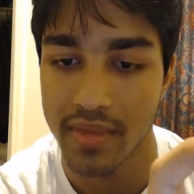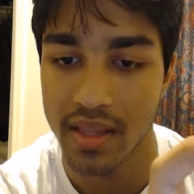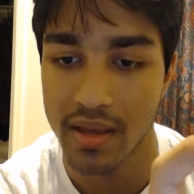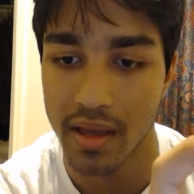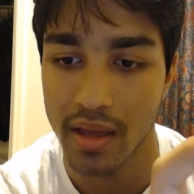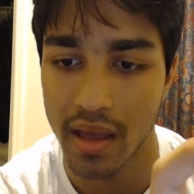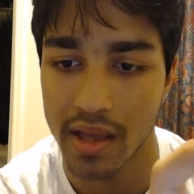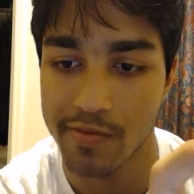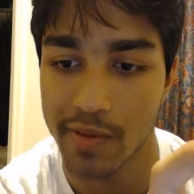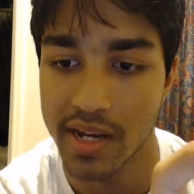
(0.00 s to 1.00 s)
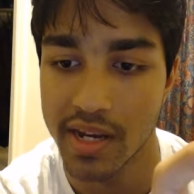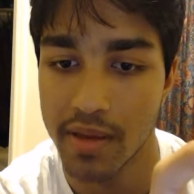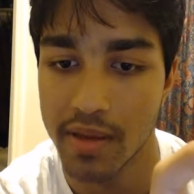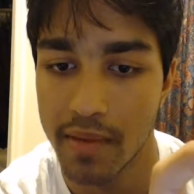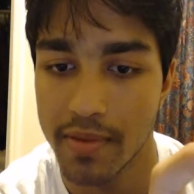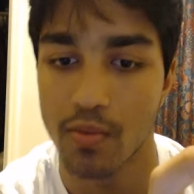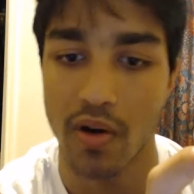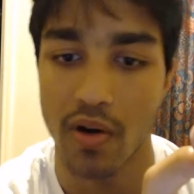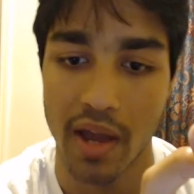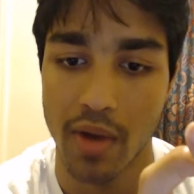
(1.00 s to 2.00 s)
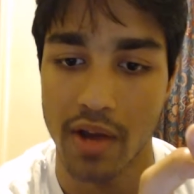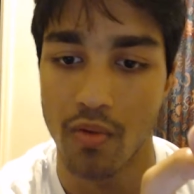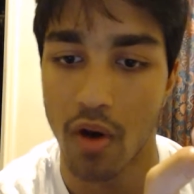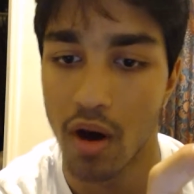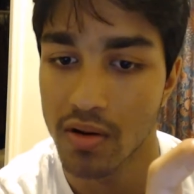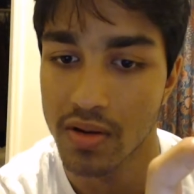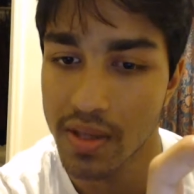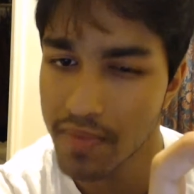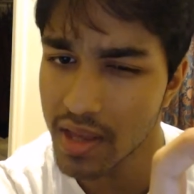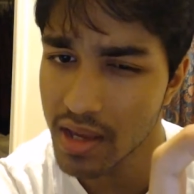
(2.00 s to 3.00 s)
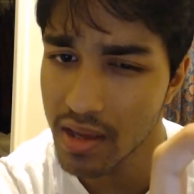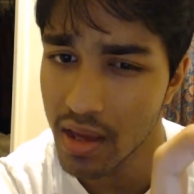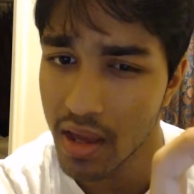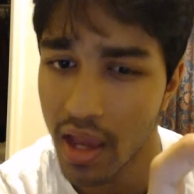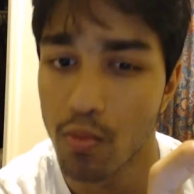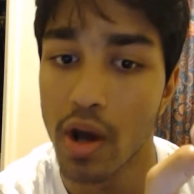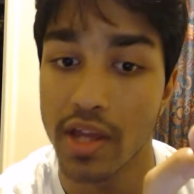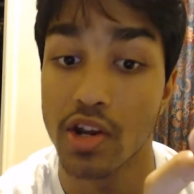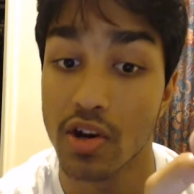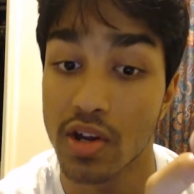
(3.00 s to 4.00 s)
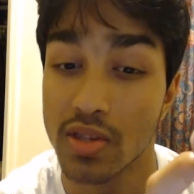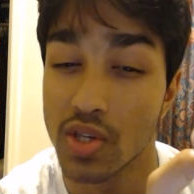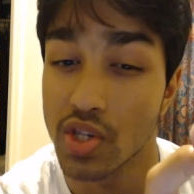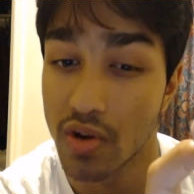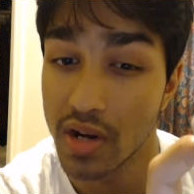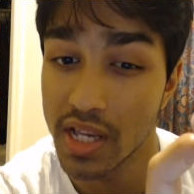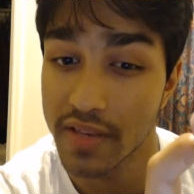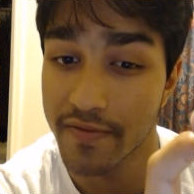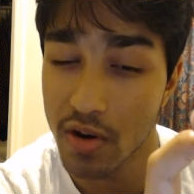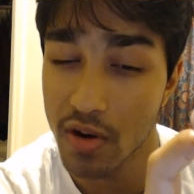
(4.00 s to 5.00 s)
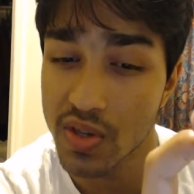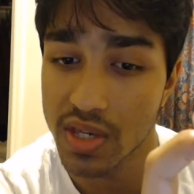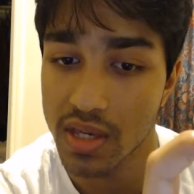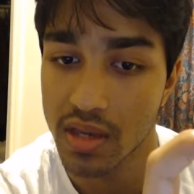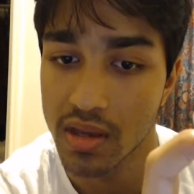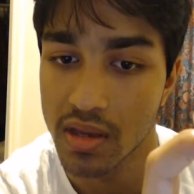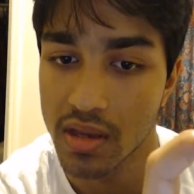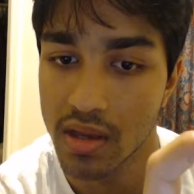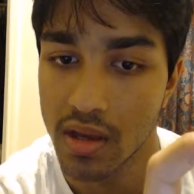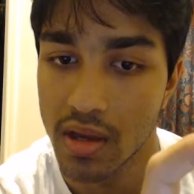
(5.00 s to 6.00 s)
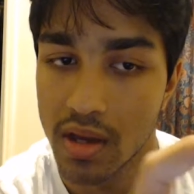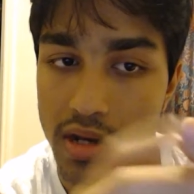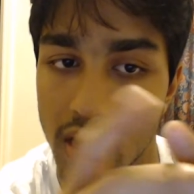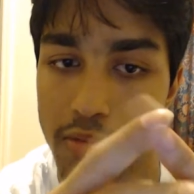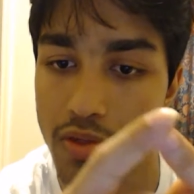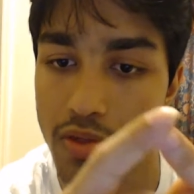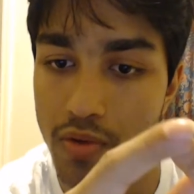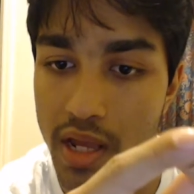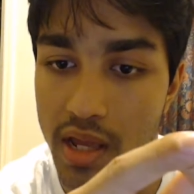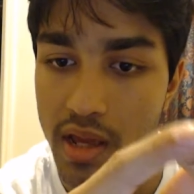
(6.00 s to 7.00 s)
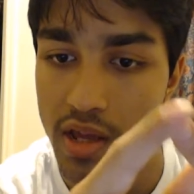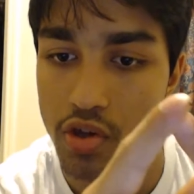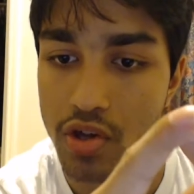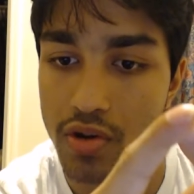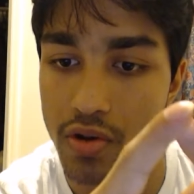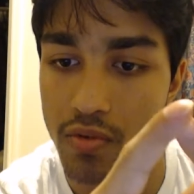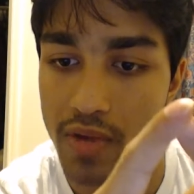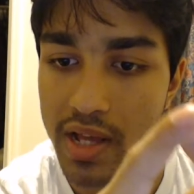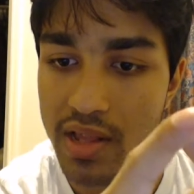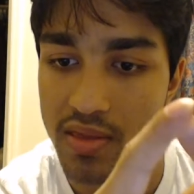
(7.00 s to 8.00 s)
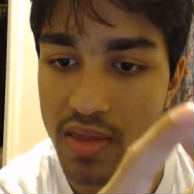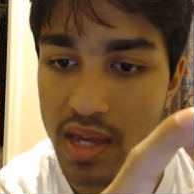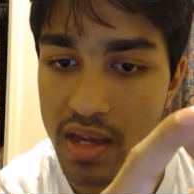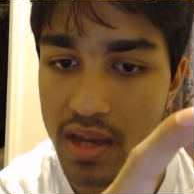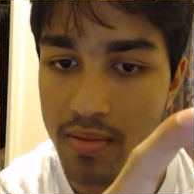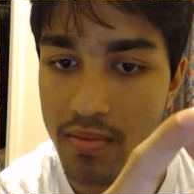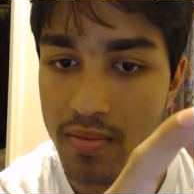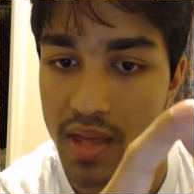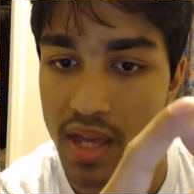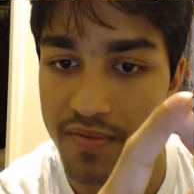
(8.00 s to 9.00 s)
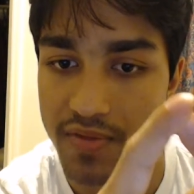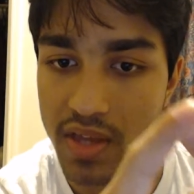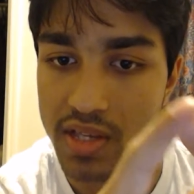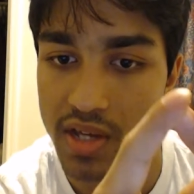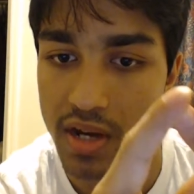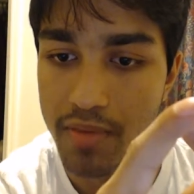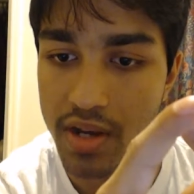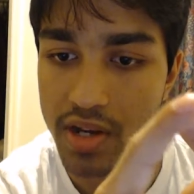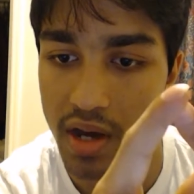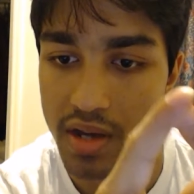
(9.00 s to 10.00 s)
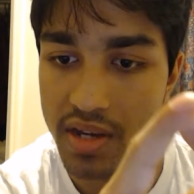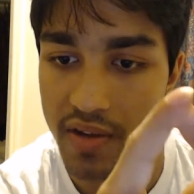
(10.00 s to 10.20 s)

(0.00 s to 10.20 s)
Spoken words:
explain to me maybe where I went wrong or something and what your concern is first? Number three, you should really think if things could have been done differently.